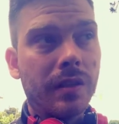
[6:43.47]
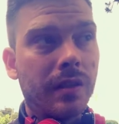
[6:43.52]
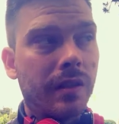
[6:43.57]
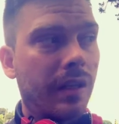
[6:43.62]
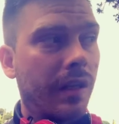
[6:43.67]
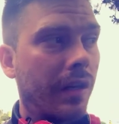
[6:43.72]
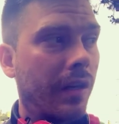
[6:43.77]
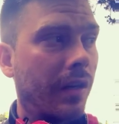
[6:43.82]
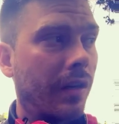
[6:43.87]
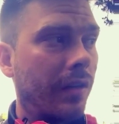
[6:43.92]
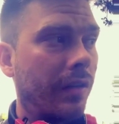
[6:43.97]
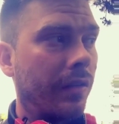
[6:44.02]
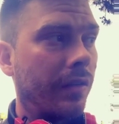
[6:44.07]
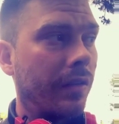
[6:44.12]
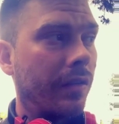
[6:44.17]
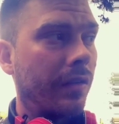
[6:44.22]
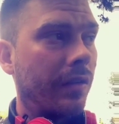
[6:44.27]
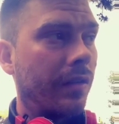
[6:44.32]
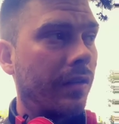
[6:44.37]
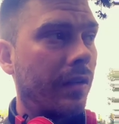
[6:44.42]
you know,
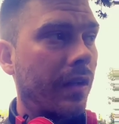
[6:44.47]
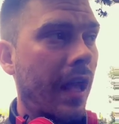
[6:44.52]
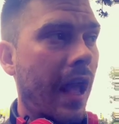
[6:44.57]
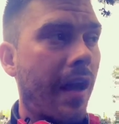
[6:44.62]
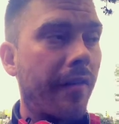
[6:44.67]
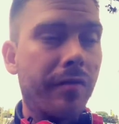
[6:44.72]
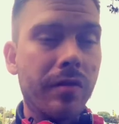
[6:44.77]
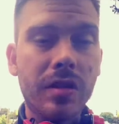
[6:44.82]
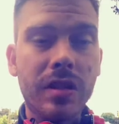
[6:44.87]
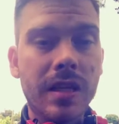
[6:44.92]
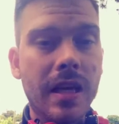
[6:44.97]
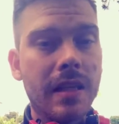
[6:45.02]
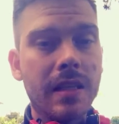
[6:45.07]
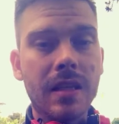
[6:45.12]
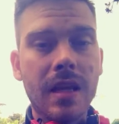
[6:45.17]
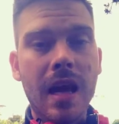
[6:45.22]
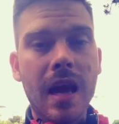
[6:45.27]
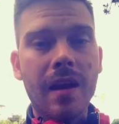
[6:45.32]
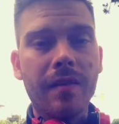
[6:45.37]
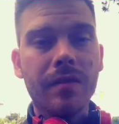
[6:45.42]
ever since
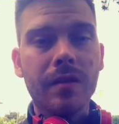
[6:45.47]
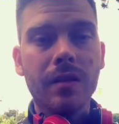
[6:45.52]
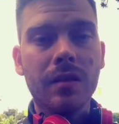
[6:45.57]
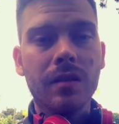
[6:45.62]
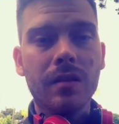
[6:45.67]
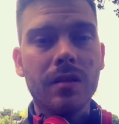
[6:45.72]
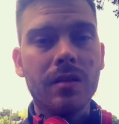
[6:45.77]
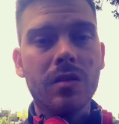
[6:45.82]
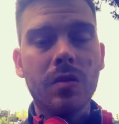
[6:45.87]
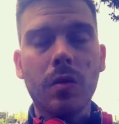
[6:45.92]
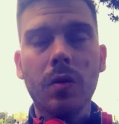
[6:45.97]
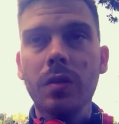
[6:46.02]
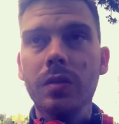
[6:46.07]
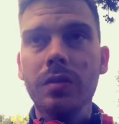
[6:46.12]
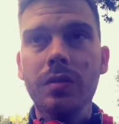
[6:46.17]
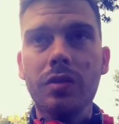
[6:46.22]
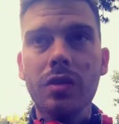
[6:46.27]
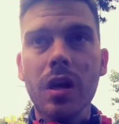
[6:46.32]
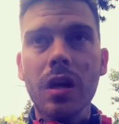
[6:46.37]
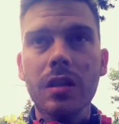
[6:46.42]
I haven't sold
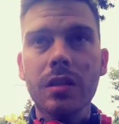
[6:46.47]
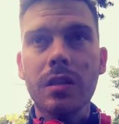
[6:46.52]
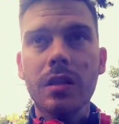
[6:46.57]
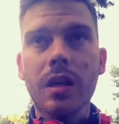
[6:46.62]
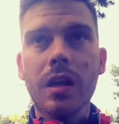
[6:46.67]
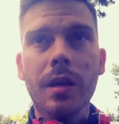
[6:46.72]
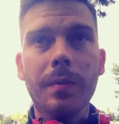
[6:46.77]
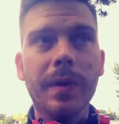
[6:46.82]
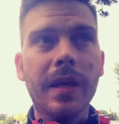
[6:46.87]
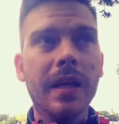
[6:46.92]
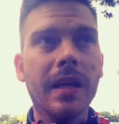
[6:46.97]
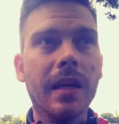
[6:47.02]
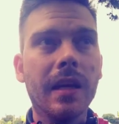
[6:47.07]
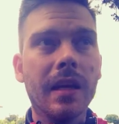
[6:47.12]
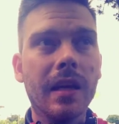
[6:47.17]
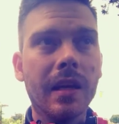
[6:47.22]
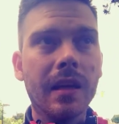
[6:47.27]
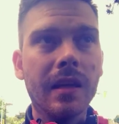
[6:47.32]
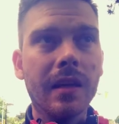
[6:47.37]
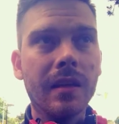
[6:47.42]
drugs, you know what I mean, and
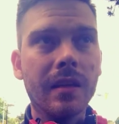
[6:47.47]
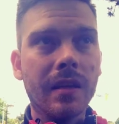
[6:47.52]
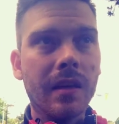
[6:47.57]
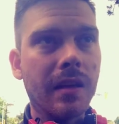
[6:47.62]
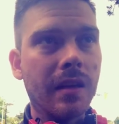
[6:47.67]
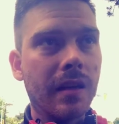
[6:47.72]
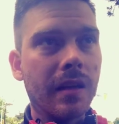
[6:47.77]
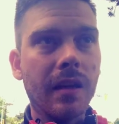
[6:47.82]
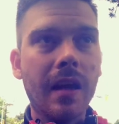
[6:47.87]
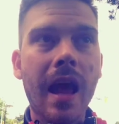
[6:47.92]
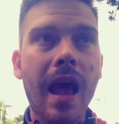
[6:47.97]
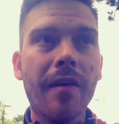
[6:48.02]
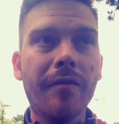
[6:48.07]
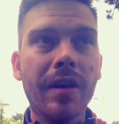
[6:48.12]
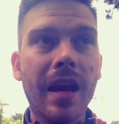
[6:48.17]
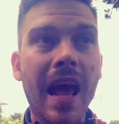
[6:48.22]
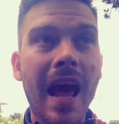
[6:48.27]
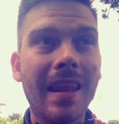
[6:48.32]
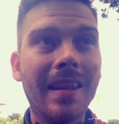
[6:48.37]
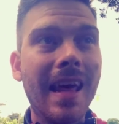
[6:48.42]

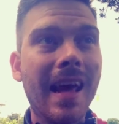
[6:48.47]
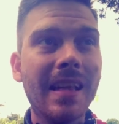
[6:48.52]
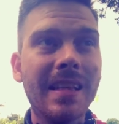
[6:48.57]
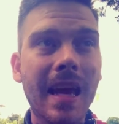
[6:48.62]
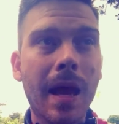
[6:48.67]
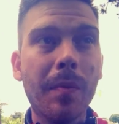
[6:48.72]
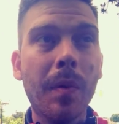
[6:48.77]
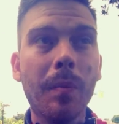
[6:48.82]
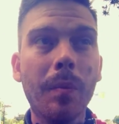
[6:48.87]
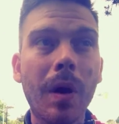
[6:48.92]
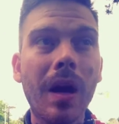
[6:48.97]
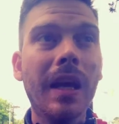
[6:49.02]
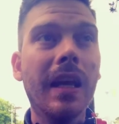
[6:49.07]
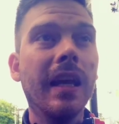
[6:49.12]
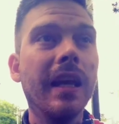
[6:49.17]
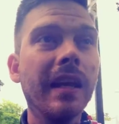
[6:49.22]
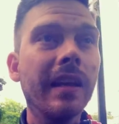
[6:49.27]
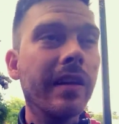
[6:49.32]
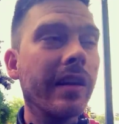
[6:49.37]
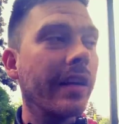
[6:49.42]
haven't had that type of
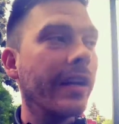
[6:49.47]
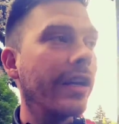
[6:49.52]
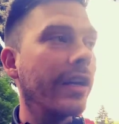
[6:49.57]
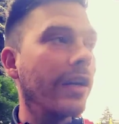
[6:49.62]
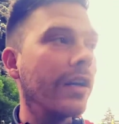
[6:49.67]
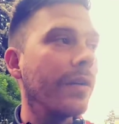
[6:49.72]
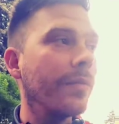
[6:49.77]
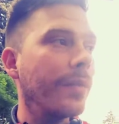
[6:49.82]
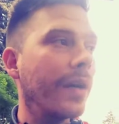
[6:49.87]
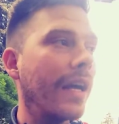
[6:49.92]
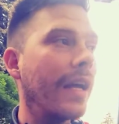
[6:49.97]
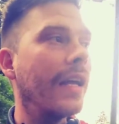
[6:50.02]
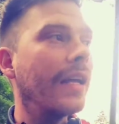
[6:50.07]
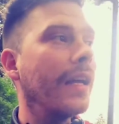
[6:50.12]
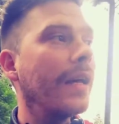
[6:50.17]
money either, you know, but